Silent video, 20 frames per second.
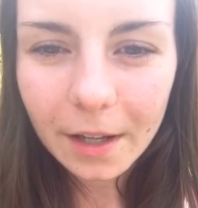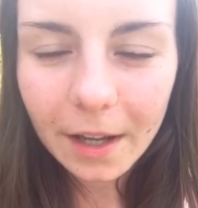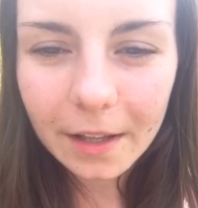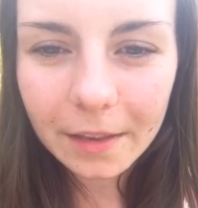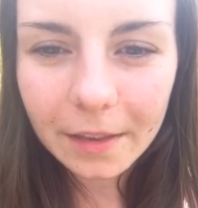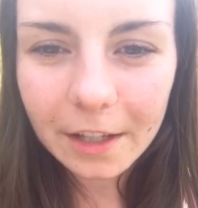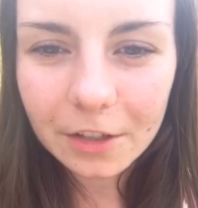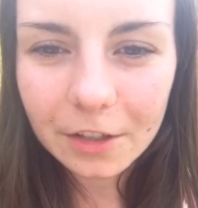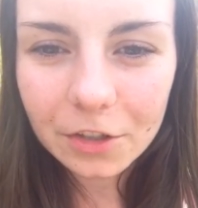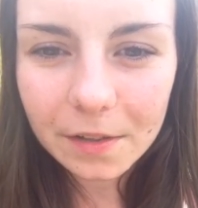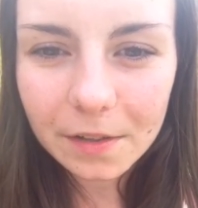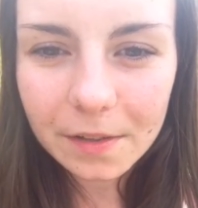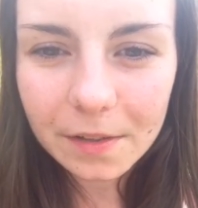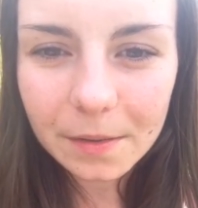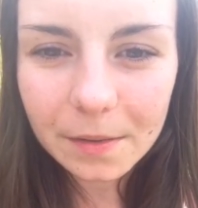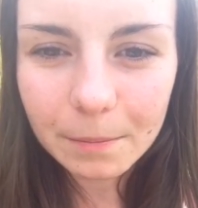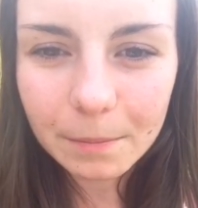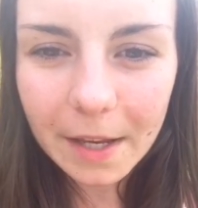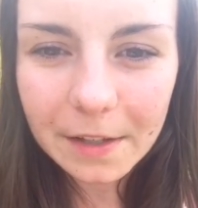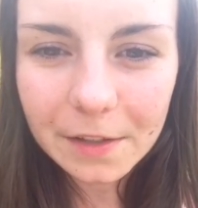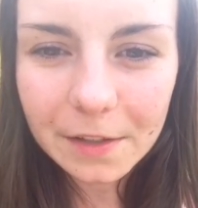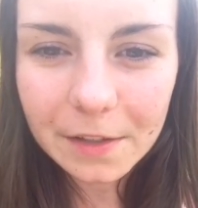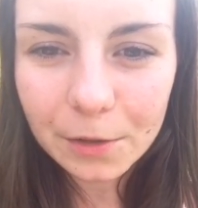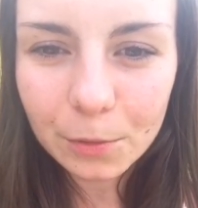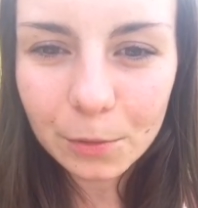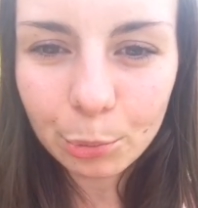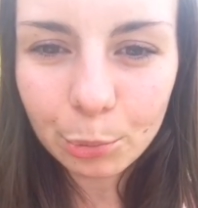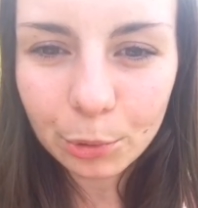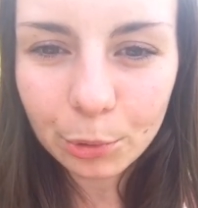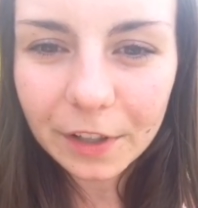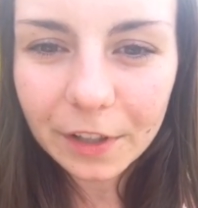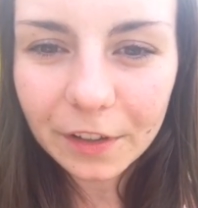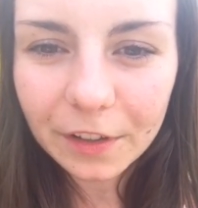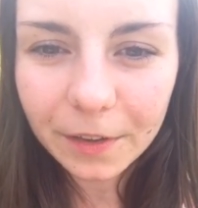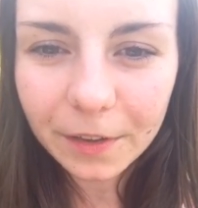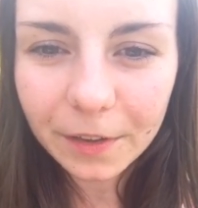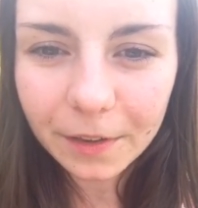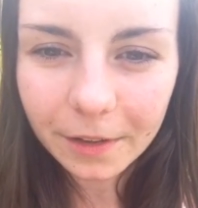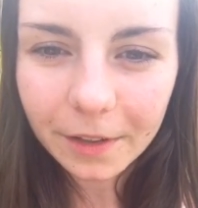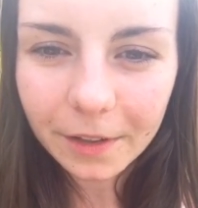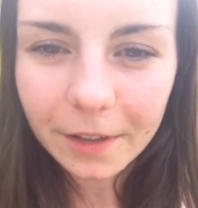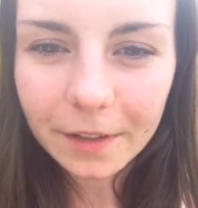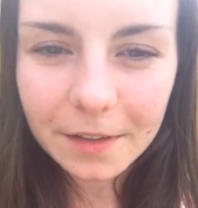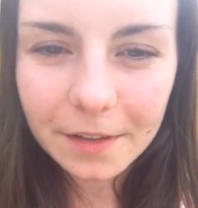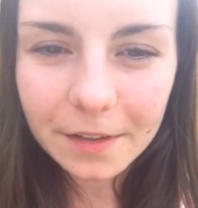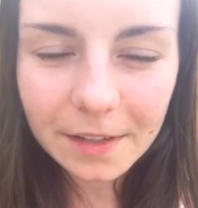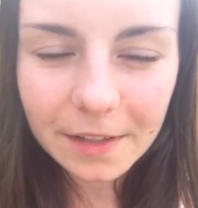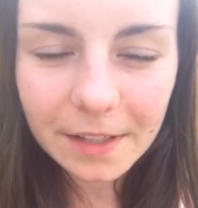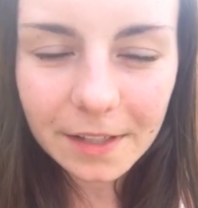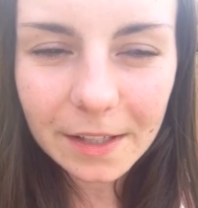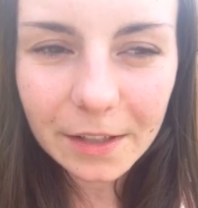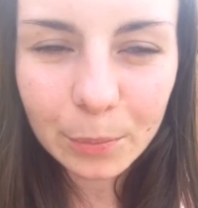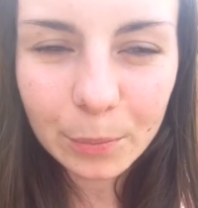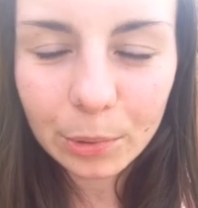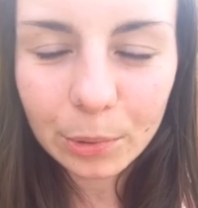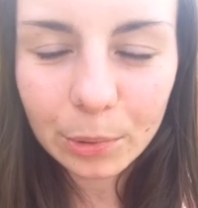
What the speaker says: and that just makes you breathe deep,